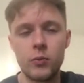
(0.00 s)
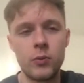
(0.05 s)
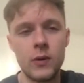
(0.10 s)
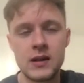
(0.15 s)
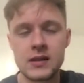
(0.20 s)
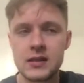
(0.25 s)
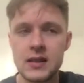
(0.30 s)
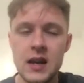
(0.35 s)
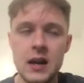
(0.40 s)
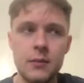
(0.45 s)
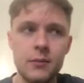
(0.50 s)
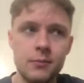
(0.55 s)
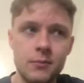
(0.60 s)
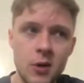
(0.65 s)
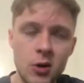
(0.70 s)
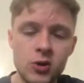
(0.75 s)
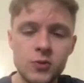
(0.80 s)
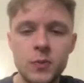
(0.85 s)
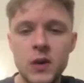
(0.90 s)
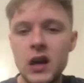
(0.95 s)
West Ham
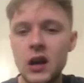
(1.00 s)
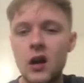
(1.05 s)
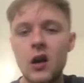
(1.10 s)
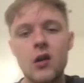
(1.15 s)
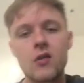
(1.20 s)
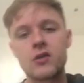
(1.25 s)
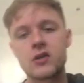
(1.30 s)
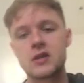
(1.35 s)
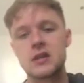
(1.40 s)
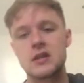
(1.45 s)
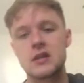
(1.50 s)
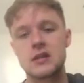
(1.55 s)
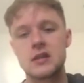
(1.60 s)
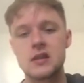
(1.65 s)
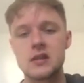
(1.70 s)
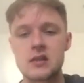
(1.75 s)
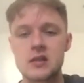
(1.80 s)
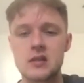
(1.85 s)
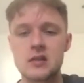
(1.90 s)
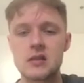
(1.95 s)
must be encouraged in this
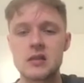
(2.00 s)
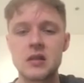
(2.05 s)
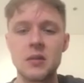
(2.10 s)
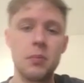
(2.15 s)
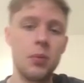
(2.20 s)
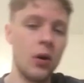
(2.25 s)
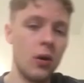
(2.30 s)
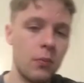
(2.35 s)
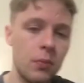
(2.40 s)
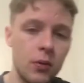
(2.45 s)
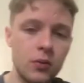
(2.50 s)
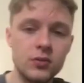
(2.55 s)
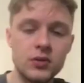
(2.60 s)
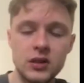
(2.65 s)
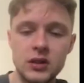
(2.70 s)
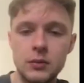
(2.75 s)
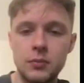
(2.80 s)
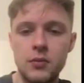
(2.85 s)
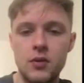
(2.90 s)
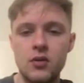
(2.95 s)
instance to put balls
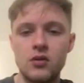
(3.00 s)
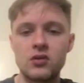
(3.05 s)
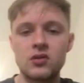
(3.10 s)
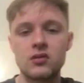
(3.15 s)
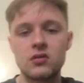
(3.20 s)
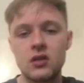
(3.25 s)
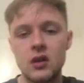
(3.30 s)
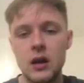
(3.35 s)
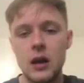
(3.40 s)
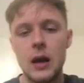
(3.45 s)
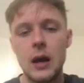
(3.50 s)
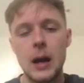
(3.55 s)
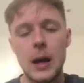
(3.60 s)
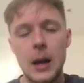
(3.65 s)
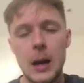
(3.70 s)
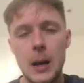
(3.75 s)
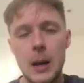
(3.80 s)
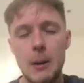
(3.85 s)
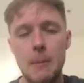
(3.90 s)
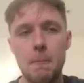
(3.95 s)
in the box
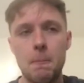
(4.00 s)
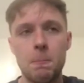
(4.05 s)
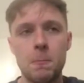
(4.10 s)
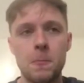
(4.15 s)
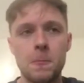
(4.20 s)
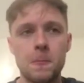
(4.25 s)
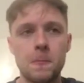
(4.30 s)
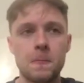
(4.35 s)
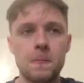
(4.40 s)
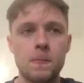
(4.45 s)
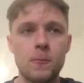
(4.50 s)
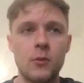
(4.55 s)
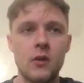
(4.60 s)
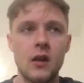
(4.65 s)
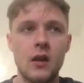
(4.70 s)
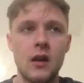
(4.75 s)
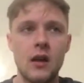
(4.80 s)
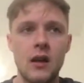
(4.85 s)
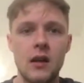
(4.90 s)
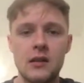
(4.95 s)
and
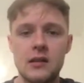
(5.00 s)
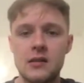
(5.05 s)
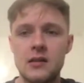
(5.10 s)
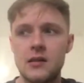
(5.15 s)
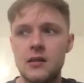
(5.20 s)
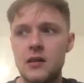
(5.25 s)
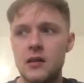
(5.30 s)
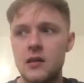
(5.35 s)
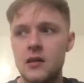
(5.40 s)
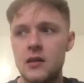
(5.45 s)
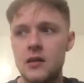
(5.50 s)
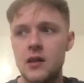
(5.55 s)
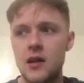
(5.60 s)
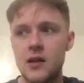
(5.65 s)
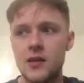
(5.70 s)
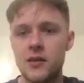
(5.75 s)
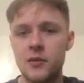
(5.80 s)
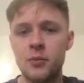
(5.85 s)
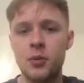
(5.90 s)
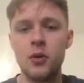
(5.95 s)
to
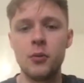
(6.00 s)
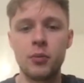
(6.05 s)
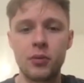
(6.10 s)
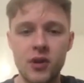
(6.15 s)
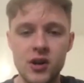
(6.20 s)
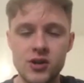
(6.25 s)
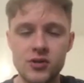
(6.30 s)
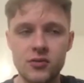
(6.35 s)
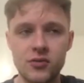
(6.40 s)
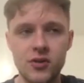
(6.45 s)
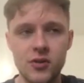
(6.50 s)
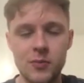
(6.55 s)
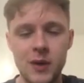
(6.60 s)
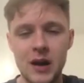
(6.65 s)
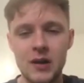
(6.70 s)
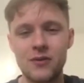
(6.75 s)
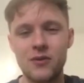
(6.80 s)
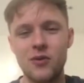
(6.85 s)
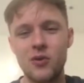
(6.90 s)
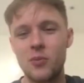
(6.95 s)
put pressure on the
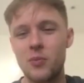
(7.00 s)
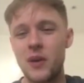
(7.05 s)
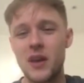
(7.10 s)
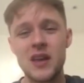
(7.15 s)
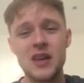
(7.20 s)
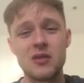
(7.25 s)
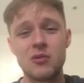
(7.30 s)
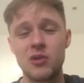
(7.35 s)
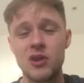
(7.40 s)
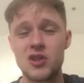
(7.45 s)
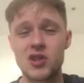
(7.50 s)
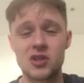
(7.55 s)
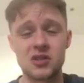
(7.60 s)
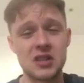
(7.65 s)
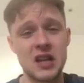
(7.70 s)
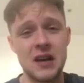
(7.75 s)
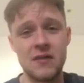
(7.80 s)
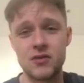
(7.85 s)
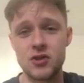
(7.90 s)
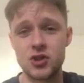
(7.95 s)
back four, but equally
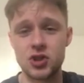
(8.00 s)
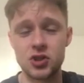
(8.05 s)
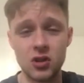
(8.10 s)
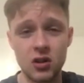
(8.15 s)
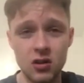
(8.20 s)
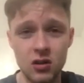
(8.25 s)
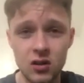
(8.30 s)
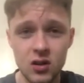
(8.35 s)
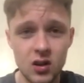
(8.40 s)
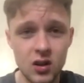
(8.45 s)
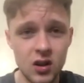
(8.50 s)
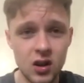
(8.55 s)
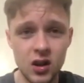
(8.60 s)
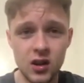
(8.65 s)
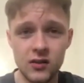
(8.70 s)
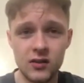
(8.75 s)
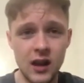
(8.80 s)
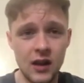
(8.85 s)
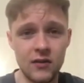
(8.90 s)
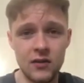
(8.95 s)
just to have a shot
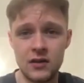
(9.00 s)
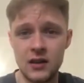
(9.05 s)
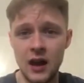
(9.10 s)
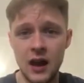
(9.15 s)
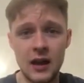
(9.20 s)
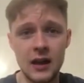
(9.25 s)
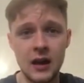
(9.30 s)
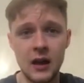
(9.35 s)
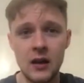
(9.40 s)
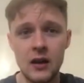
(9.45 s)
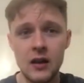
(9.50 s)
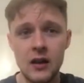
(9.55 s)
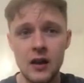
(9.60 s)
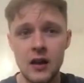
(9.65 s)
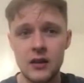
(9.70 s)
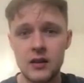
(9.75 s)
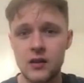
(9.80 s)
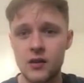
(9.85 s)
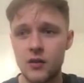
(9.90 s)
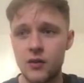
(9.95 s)
at David De Gea.
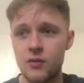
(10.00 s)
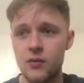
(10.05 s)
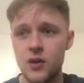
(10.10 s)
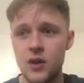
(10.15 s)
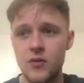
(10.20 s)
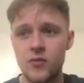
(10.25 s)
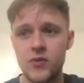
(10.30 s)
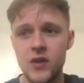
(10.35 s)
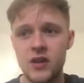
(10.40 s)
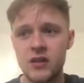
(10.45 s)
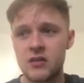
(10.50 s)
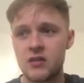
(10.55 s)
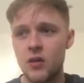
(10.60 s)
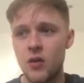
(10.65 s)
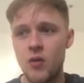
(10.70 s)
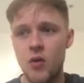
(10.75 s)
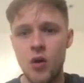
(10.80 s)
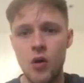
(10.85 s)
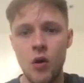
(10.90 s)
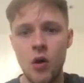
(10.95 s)
you know, there's
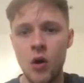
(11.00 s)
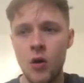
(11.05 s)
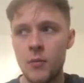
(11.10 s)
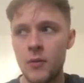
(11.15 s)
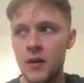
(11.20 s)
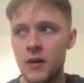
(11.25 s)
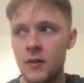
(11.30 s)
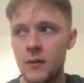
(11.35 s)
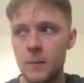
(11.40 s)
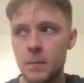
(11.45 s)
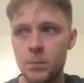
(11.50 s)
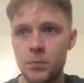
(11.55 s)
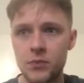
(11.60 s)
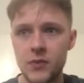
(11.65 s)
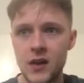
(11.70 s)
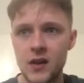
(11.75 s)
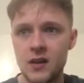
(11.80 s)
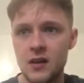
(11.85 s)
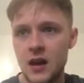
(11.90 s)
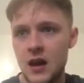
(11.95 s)
no harm
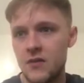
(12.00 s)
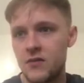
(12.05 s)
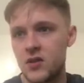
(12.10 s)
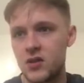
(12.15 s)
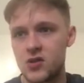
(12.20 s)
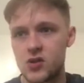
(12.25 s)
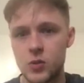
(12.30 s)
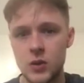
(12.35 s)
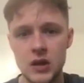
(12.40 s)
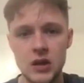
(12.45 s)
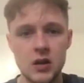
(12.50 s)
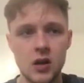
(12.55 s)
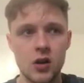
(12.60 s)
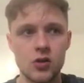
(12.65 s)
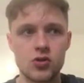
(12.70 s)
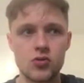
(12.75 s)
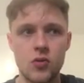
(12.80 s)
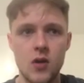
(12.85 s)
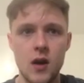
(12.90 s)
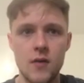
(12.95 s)
in having a
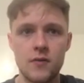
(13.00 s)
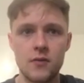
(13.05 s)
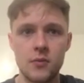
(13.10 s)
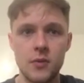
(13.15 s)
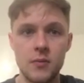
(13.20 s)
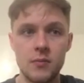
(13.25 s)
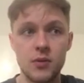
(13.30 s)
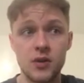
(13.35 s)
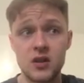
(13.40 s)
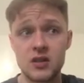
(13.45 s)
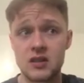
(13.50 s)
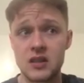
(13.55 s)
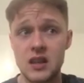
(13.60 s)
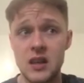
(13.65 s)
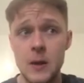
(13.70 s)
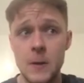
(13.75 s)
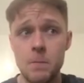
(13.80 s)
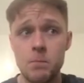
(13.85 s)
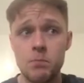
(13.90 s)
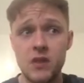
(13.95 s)
20-yard drive from him, because
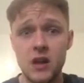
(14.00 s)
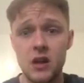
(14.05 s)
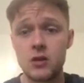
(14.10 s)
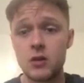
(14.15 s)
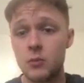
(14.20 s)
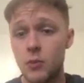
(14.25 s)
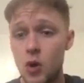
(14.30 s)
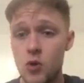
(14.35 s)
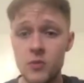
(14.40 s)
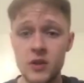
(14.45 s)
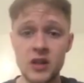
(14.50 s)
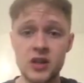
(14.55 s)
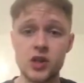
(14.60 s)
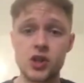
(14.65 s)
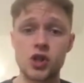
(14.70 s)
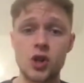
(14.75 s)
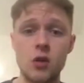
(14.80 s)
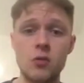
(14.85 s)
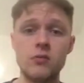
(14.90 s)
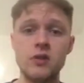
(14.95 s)
at the moment he's
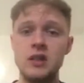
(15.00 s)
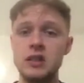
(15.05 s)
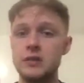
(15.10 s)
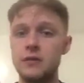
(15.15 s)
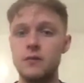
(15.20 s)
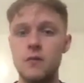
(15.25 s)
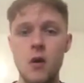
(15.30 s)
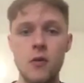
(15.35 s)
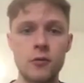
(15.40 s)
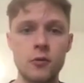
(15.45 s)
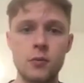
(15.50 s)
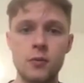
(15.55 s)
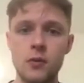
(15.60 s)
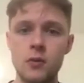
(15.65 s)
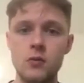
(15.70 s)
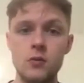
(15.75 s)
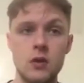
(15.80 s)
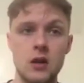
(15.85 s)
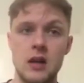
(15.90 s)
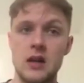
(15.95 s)
shown that he's
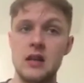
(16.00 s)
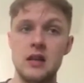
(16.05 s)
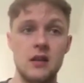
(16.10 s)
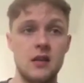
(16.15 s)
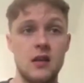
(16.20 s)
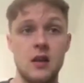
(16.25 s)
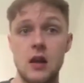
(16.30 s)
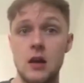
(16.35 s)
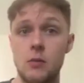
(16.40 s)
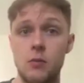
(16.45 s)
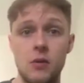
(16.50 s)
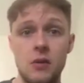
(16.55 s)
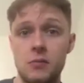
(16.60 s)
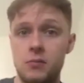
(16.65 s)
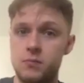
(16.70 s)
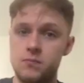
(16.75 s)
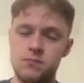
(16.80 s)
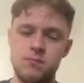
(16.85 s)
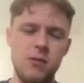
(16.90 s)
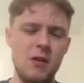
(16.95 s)
vulnerable.
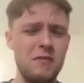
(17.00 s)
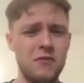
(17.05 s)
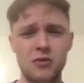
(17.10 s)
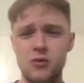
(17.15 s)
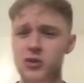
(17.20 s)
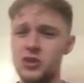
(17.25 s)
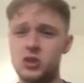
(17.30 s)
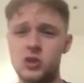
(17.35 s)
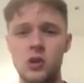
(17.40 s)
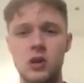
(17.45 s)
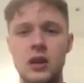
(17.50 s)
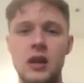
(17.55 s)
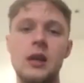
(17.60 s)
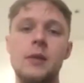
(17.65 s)
Whether or not he's a good